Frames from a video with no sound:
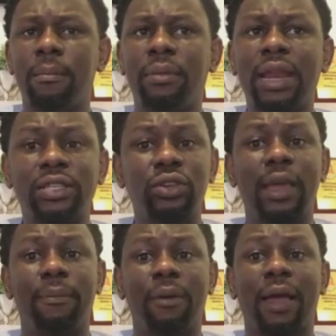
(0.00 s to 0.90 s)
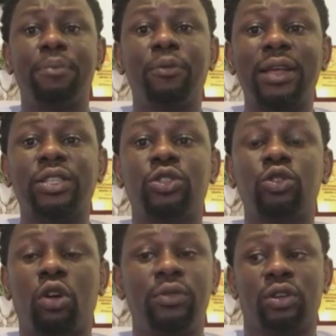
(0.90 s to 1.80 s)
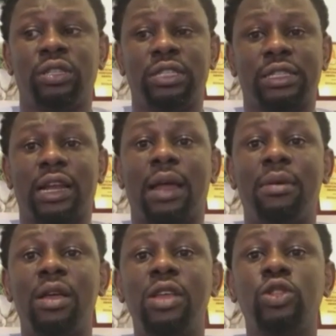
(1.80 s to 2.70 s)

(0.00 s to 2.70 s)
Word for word: But I see here people are still coming on Instagram